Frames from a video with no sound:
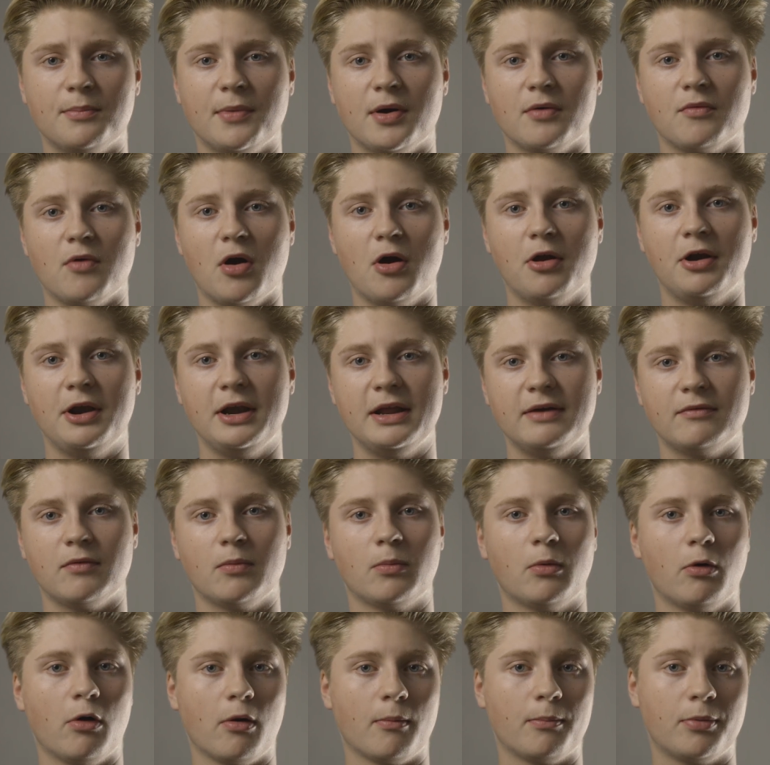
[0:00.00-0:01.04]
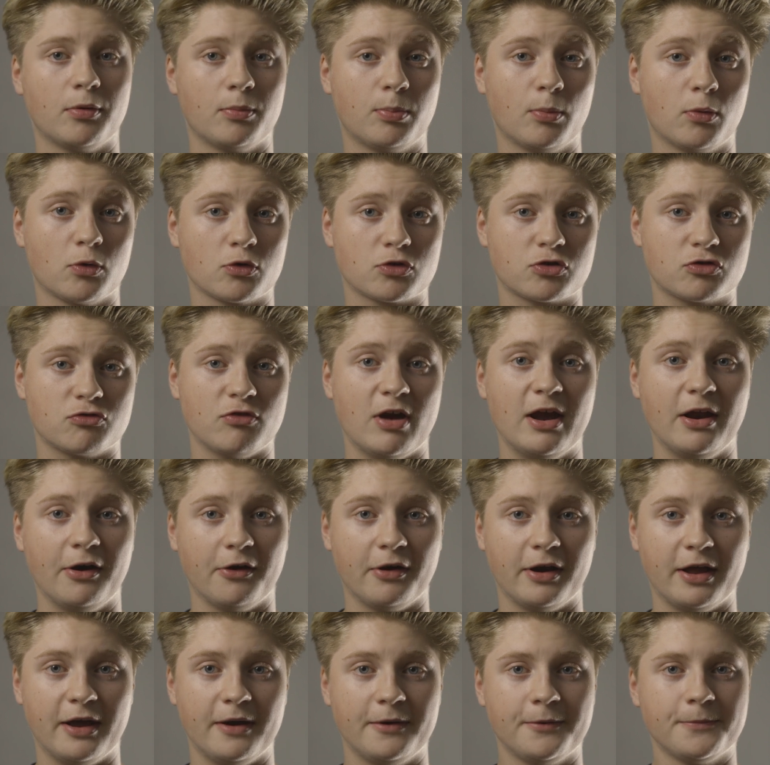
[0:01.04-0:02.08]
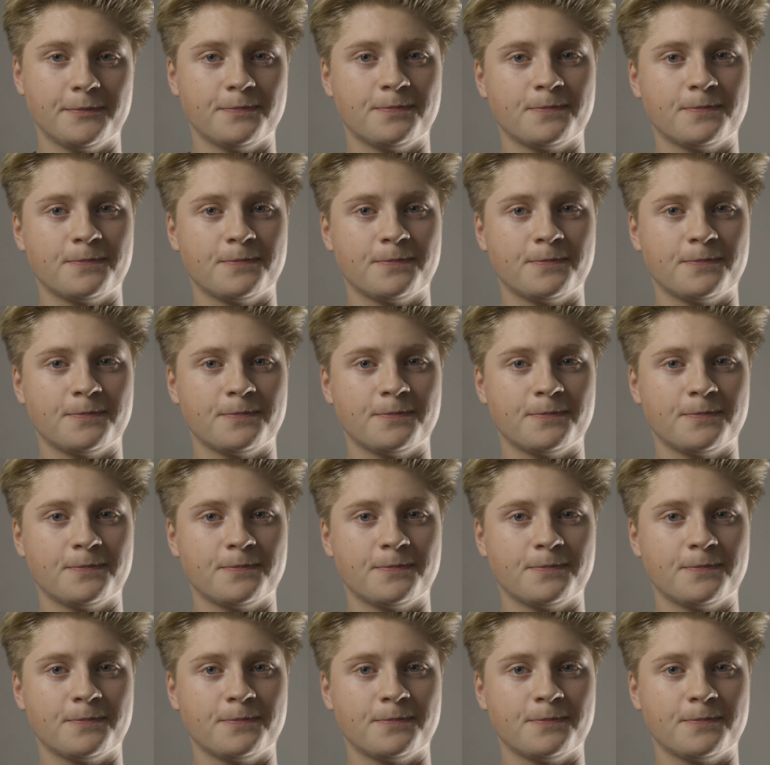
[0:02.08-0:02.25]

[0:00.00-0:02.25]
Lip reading: my Ronin even more and put more strain on it.